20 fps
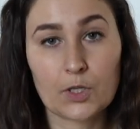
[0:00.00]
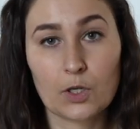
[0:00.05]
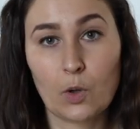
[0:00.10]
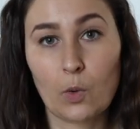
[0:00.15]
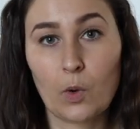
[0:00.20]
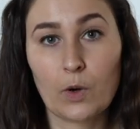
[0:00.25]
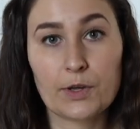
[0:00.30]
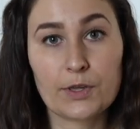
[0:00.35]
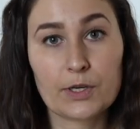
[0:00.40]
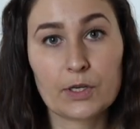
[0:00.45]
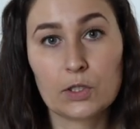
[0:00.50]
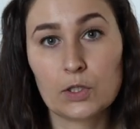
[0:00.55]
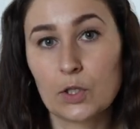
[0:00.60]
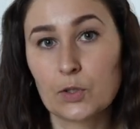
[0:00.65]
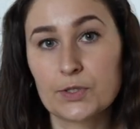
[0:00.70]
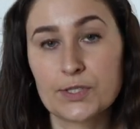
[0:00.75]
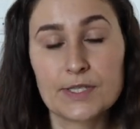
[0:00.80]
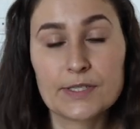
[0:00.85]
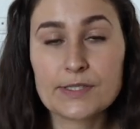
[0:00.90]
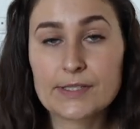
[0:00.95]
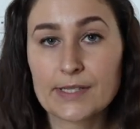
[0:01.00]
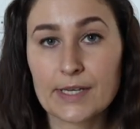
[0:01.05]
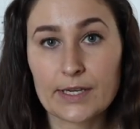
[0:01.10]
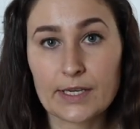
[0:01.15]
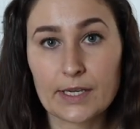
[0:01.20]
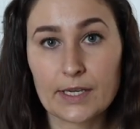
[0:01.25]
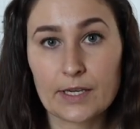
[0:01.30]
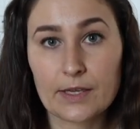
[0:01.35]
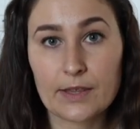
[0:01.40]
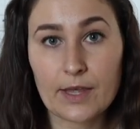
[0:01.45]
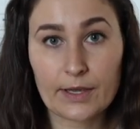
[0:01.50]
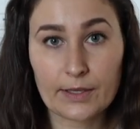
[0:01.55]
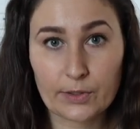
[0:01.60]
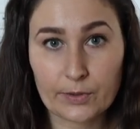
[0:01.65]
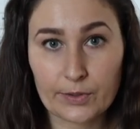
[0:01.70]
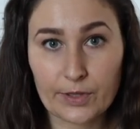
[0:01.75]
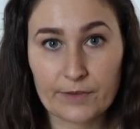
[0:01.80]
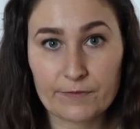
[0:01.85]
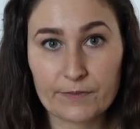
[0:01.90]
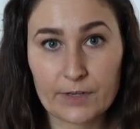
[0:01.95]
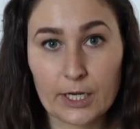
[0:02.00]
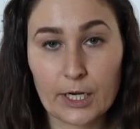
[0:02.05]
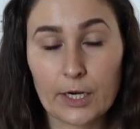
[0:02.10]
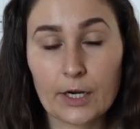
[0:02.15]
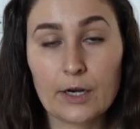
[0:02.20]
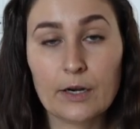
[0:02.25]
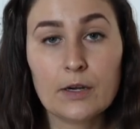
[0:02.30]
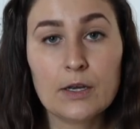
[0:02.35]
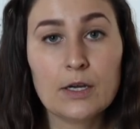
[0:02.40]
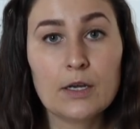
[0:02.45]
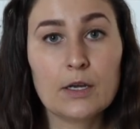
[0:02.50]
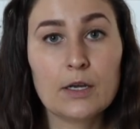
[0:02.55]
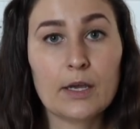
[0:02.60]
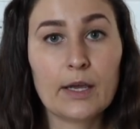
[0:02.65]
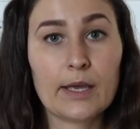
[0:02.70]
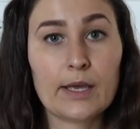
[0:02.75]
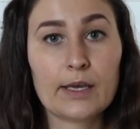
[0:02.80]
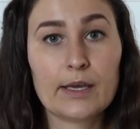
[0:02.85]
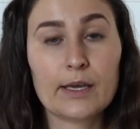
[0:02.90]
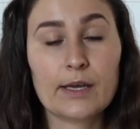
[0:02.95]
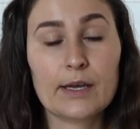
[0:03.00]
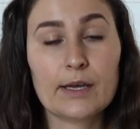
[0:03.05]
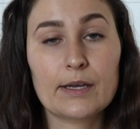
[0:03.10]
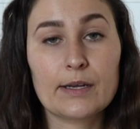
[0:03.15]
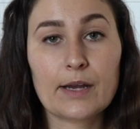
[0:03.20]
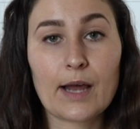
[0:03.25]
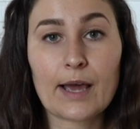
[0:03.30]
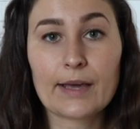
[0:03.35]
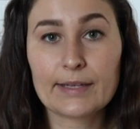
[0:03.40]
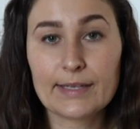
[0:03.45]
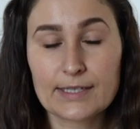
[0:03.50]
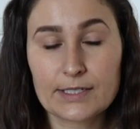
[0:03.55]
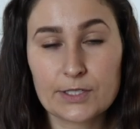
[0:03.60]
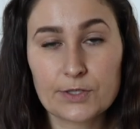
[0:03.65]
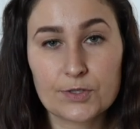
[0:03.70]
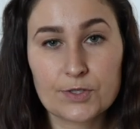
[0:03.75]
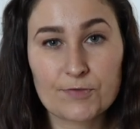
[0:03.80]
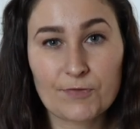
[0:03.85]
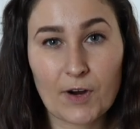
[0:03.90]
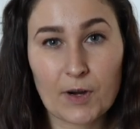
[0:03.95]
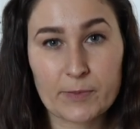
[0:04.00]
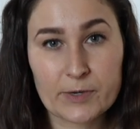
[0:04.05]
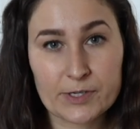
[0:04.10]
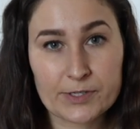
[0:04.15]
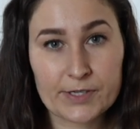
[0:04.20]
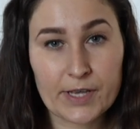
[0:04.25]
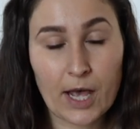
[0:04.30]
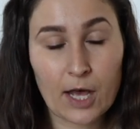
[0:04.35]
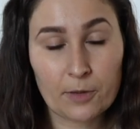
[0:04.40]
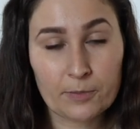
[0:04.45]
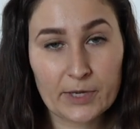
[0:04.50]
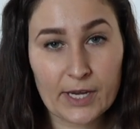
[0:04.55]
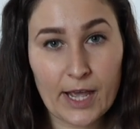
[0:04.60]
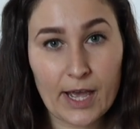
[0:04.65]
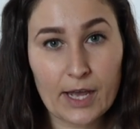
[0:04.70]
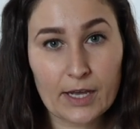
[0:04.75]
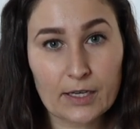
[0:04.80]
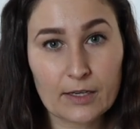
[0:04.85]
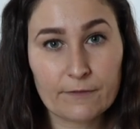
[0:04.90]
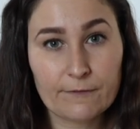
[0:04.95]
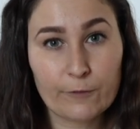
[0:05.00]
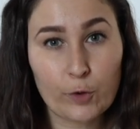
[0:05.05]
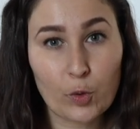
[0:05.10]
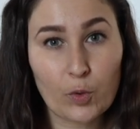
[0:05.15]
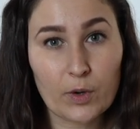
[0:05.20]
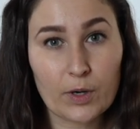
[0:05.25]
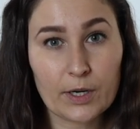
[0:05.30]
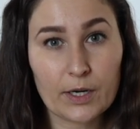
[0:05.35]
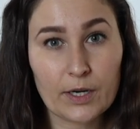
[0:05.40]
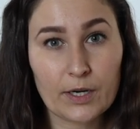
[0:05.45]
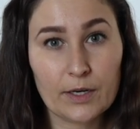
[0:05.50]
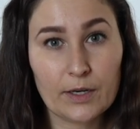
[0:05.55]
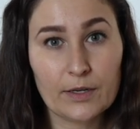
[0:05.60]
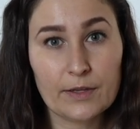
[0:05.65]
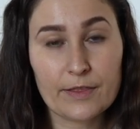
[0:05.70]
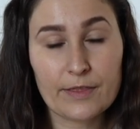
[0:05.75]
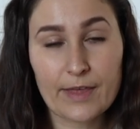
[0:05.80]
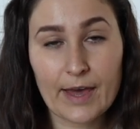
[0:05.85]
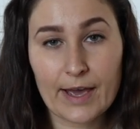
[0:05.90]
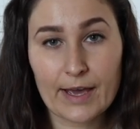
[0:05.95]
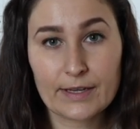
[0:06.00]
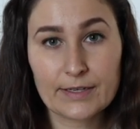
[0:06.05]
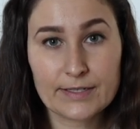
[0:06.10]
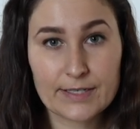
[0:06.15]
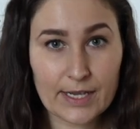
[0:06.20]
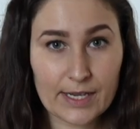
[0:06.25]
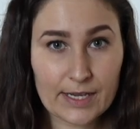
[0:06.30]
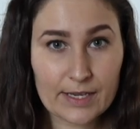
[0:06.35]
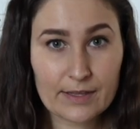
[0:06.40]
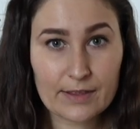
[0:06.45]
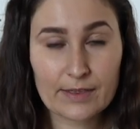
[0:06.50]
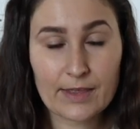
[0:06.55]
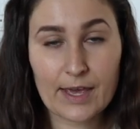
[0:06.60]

or the closest city that you live near and I like to use Farmer's Almanac for that date.